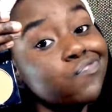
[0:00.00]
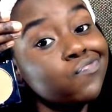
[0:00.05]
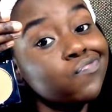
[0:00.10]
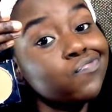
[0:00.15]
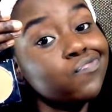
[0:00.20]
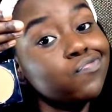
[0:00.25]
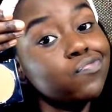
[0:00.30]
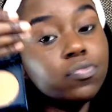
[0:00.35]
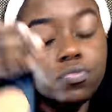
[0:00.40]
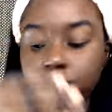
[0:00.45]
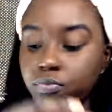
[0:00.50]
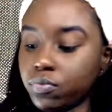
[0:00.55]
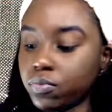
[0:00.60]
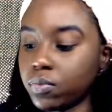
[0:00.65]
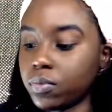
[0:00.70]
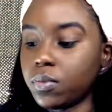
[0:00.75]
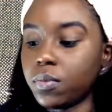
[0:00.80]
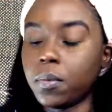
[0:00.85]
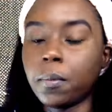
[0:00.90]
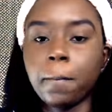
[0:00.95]
When you go to a
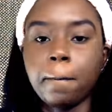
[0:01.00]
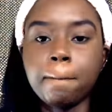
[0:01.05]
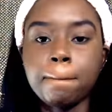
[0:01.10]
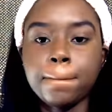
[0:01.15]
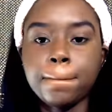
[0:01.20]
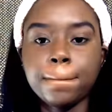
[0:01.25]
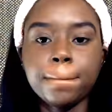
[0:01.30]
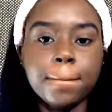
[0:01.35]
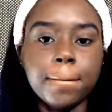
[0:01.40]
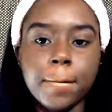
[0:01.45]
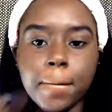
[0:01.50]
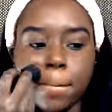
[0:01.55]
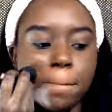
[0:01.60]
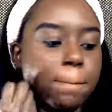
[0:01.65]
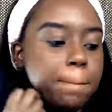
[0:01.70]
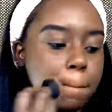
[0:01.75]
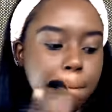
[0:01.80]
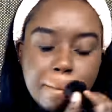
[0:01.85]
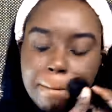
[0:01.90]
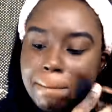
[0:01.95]
drugstore, you cannot
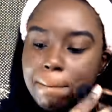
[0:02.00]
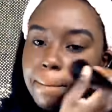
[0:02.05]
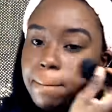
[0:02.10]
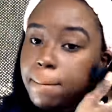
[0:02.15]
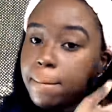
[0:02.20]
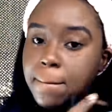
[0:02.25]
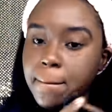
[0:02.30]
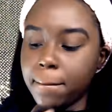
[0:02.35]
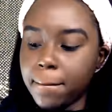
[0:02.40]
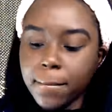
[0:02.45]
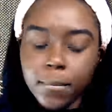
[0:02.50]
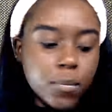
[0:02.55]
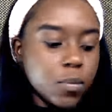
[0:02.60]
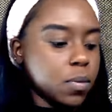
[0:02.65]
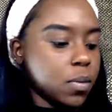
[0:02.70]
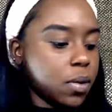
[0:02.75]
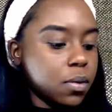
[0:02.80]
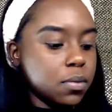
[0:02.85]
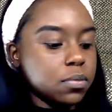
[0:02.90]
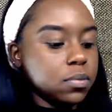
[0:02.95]
test whether
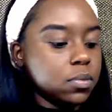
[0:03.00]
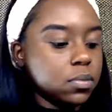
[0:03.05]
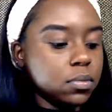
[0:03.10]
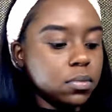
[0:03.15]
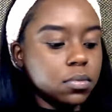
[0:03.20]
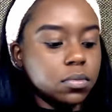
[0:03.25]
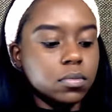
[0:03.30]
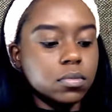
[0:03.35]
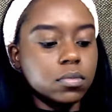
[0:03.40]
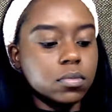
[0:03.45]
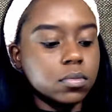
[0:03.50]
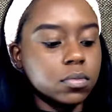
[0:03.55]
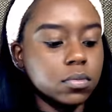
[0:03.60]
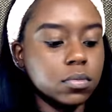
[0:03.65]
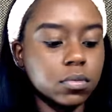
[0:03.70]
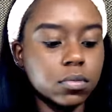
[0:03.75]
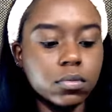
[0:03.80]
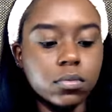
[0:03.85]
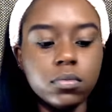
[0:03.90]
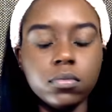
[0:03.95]
the
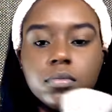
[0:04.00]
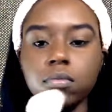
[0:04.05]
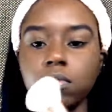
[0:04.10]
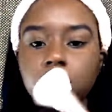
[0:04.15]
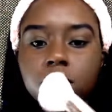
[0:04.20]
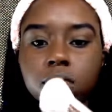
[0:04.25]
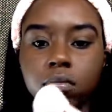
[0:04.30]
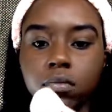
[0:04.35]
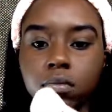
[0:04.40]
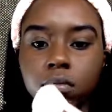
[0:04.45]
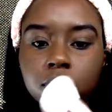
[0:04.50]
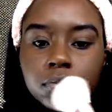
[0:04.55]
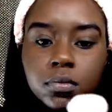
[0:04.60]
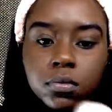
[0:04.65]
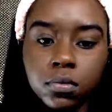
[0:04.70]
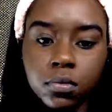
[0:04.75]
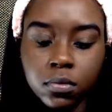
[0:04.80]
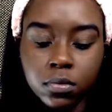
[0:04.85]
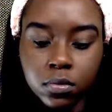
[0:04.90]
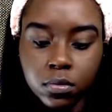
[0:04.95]
product goes with your,
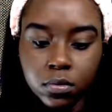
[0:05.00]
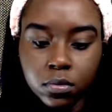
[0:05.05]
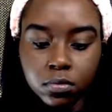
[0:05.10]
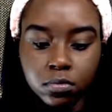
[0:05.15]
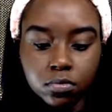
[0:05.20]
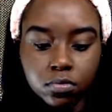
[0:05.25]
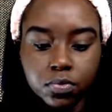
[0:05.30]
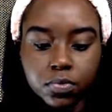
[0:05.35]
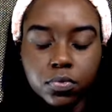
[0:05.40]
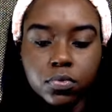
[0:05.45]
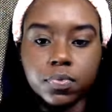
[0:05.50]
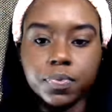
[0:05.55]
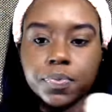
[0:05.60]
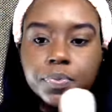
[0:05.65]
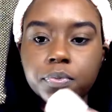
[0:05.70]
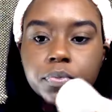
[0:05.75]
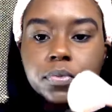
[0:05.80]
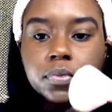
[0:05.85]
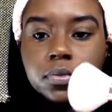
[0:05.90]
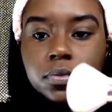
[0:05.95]
matches your
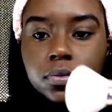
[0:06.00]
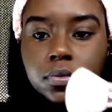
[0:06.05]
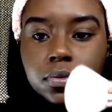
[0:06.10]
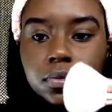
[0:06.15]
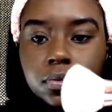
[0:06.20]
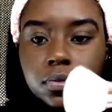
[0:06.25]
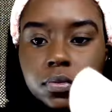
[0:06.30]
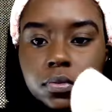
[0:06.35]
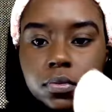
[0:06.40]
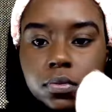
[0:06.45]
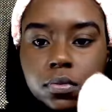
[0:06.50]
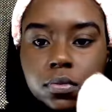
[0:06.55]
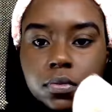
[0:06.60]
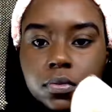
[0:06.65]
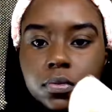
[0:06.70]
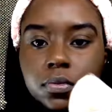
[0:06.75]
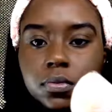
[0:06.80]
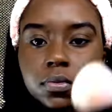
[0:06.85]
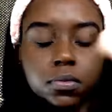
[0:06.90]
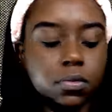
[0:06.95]
skin tone or not.
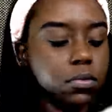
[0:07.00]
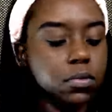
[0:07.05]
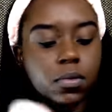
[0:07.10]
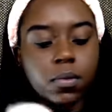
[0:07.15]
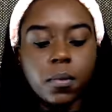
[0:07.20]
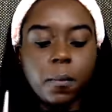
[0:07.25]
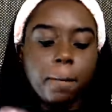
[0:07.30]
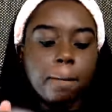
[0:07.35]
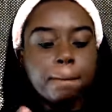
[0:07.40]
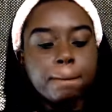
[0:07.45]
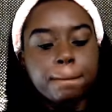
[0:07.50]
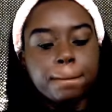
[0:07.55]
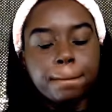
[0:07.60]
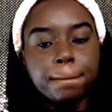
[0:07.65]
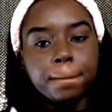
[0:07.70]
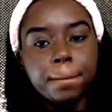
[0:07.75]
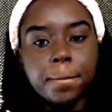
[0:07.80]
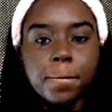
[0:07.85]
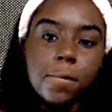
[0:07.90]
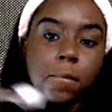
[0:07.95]
So that's a
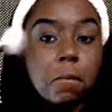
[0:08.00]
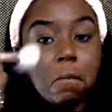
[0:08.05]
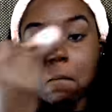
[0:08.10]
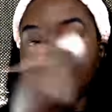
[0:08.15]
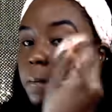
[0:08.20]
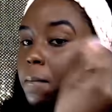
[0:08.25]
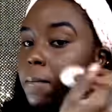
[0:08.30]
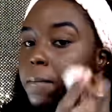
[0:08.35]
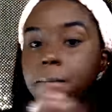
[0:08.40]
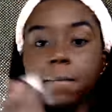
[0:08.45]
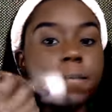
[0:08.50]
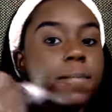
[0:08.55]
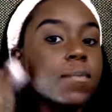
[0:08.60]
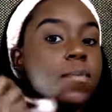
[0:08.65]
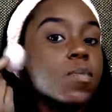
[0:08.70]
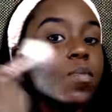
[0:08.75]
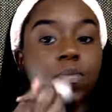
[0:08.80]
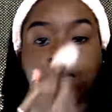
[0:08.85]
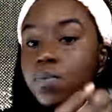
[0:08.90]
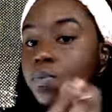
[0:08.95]
risk, but I
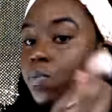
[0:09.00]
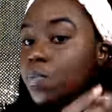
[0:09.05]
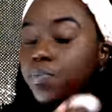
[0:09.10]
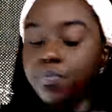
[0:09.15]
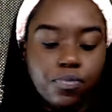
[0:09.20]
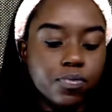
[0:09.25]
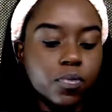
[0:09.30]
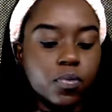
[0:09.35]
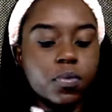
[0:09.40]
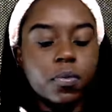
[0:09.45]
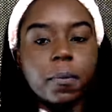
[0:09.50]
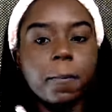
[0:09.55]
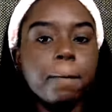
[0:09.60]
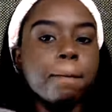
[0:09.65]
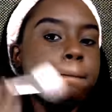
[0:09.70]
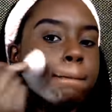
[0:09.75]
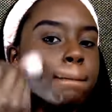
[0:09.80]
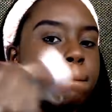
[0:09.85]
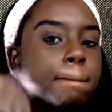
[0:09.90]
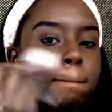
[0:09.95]
mean, you can always return
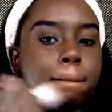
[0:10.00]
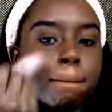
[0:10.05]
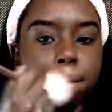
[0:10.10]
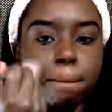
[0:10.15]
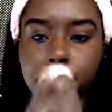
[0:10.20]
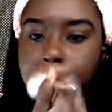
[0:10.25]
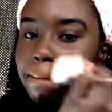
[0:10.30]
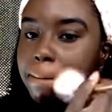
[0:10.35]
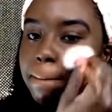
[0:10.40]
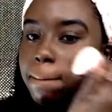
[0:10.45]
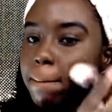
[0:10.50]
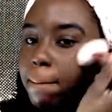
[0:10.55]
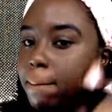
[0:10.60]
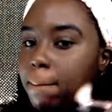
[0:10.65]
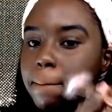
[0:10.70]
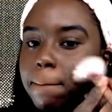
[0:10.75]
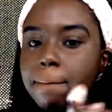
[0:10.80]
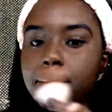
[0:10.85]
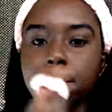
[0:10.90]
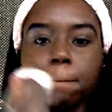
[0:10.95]
it and exchange it for
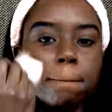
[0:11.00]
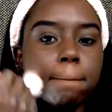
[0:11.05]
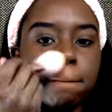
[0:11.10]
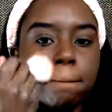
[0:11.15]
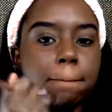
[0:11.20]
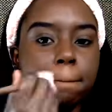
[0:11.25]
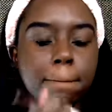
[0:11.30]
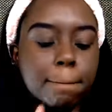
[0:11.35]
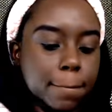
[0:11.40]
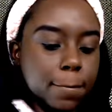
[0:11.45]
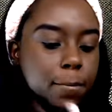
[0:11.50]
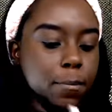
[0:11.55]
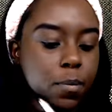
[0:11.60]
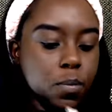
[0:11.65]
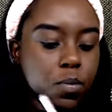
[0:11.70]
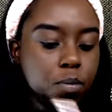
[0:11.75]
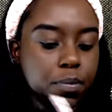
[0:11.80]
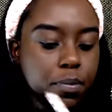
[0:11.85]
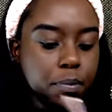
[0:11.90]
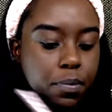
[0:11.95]
something else. I
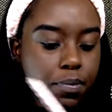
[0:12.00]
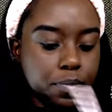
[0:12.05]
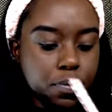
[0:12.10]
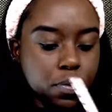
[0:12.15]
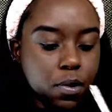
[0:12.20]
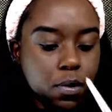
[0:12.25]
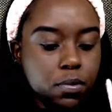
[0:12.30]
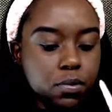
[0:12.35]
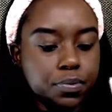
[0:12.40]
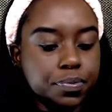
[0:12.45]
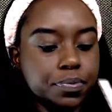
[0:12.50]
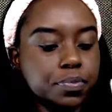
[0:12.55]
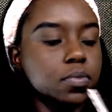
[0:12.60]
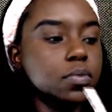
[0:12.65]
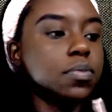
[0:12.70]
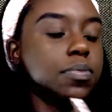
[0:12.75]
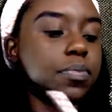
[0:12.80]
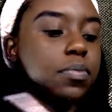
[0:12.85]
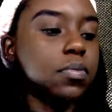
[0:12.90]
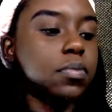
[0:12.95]
didn't try this,
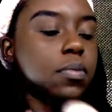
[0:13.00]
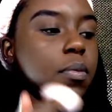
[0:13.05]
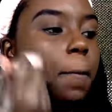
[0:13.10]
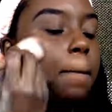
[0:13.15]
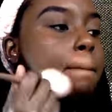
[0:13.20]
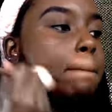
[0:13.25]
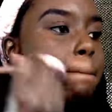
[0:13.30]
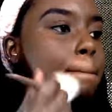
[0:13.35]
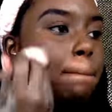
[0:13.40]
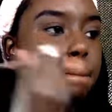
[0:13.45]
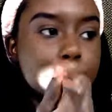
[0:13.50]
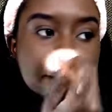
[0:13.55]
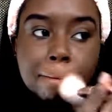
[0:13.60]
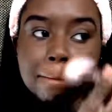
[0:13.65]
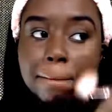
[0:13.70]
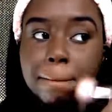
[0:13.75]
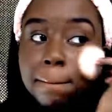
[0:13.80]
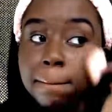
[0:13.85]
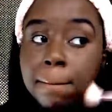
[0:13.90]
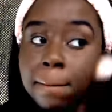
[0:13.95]
obviously. I
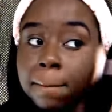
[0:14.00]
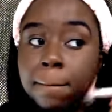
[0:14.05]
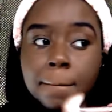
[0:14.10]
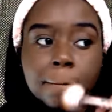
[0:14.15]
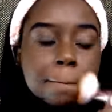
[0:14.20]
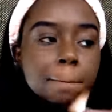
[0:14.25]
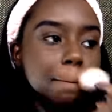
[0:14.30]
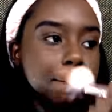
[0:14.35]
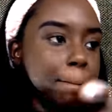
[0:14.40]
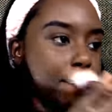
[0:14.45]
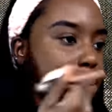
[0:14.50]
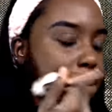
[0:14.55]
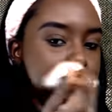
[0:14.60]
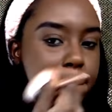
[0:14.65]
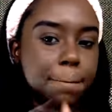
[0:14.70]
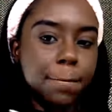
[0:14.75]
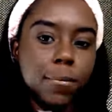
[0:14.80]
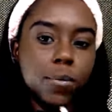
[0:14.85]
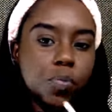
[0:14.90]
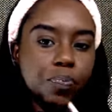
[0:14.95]
just picked it out because I
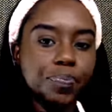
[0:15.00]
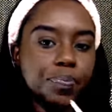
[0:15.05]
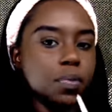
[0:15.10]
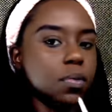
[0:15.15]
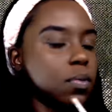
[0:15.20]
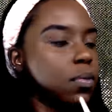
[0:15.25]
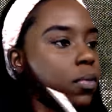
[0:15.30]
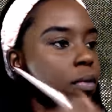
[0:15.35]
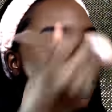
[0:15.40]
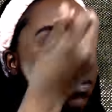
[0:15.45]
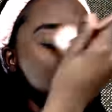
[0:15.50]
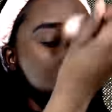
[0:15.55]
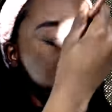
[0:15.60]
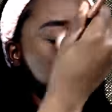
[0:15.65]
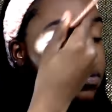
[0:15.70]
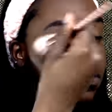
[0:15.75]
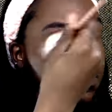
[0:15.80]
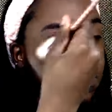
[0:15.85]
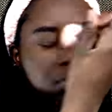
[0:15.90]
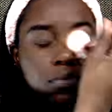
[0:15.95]
felt like it was the closest to
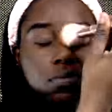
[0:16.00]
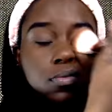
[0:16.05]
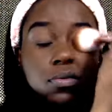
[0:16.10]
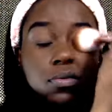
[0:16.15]
my skin